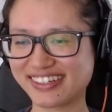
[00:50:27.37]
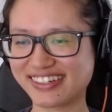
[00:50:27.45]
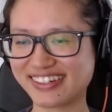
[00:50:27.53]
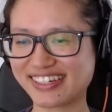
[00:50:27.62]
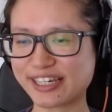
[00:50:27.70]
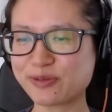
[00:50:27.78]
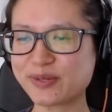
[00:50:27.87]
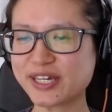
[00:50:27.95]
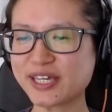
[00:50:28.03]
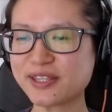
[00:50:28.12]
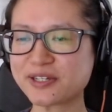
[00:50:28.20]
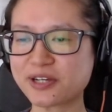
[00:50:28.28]
Tell me
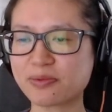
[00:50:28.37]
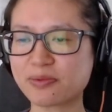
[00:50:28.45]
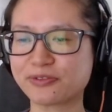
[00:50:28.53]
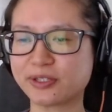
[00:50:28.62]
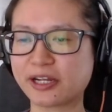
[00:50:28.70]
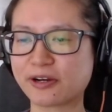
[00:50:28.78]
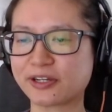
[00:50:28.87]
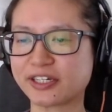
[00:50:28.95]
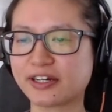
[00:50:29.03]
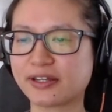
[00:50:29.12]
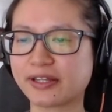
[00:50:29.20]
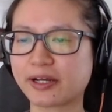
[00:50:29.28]
the type of
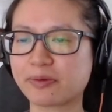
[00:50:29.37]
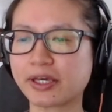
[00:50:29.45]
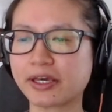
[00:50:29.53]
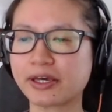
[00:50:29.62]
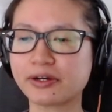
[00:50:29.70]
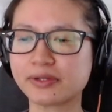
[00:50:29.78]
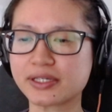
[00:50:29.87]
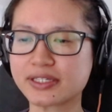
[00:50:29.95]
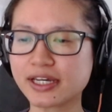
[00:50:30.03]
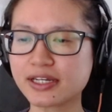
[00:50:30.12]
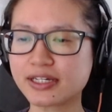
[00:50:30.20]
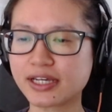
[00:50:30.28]
Linarian that appeared on the
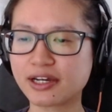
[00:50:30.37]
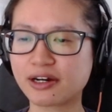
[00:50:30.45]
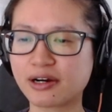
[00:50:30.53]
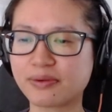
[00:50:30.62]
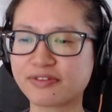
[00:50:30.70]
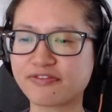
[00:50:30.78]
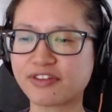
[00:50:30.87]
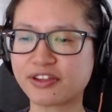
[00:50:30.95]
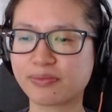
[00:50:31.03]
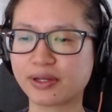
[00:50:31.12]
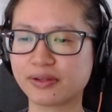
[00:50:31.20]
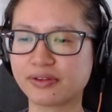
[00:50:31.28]
second day of the fifth
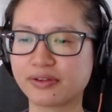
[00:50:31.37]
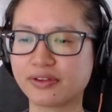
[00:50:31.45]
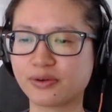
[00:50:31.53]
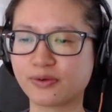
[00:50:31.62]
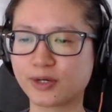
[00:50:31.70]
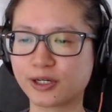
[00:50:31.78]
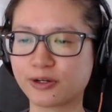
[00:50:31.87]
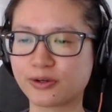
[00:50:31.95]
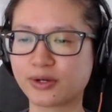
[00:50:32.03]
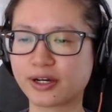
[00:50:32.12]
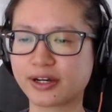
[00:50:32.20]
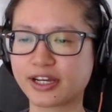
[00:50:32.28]
month,
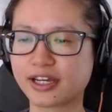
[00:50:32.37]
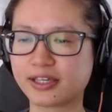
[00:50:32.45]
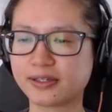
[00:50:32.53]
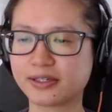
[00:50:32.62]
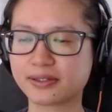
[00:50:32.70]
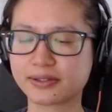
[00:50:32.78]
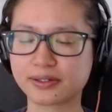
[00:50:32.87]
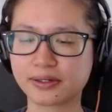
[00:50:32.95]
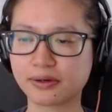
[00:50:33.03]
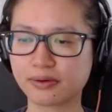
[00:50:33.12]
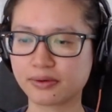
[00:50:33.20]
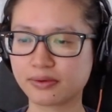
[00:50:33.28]
109 years
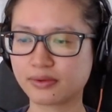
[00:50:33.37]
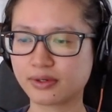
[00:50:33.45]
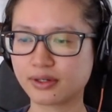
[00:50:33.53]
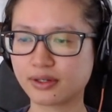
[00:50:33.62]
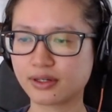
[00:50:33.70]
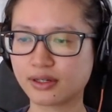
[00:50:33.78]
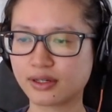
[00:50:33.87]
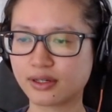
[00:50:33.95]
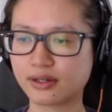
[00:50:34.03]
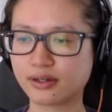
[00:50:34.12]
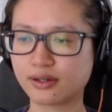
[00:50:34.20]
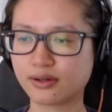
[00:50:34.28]
ago,
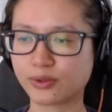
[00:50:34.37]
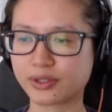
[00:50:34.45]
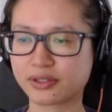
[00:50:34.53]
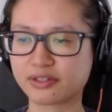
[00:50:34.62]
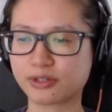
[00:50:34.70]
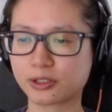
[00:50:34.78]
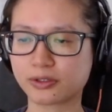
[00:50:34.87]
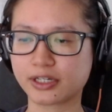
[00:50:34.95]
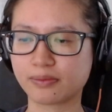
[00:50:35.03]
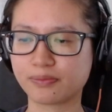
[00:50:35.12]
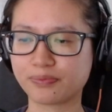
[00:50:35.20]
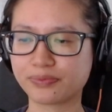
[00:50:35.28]
with his official
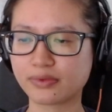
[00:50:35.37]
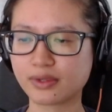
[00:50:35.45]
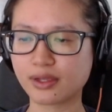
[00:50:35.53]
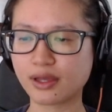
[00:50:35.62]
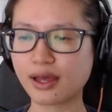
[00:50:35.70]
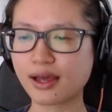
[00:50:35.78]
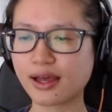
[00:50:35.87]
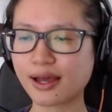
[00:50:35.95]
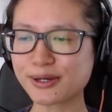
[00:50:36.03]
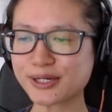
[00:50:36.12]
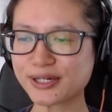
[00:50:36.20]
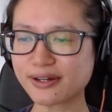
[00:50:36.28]
name. How
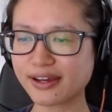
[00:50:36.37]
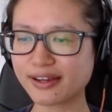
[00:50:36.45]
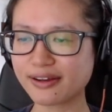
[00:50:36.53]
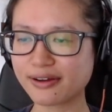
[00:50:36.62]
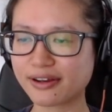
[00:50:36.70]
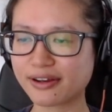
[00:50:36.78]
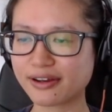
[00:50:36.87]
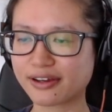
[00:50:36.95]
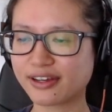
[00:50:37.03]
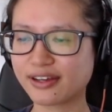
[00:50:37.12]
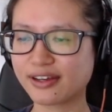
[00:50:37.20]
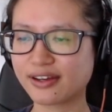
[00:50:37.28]
should I know?
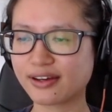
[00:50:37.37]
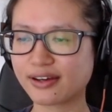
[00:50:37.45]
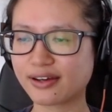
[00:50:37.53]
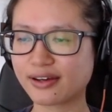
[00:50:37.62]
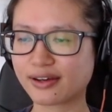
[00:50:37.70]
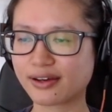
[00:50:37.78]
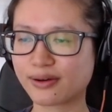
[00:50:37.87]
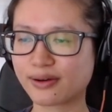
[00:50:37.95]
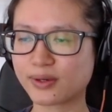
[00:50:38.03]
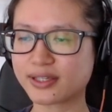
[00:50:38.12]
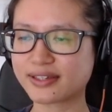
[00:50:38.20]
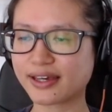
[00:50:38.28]
A
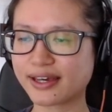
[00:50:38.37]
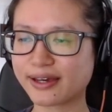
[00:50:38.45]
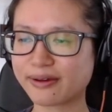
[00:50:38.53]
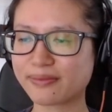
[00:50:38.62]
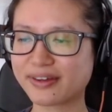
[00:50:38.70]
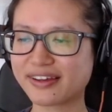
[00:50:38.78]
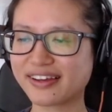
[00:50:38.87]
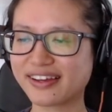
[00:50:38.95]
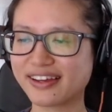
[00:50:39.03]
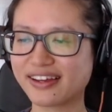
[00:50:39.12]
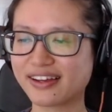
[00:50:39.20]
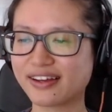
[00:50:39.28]
quiz game?
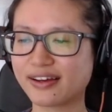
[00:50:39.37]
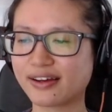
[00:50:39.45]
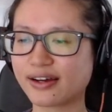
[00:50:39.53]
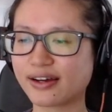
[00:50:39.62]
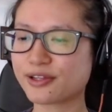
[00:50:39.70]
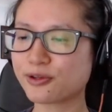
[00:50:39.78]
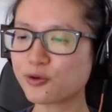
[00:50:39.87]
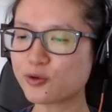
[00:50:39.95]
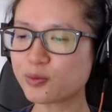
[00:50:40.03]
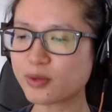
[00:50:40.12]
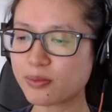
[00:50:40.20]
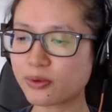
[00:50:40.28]
I thought it
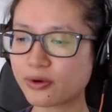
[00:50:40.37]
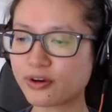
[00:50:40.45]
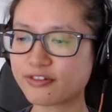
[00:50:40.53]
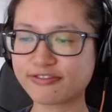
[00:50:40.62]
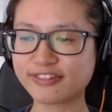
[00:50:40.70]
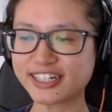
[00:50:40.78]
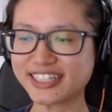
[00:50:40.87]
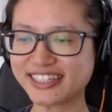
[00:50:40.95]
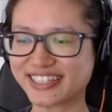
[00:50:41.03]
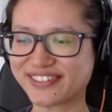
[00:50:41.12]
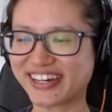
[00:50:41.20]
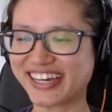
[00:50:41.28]
would be more fun
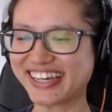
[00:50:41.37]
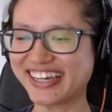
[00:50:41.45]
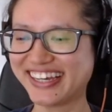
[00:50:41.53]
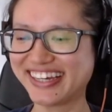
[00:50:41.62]
this way.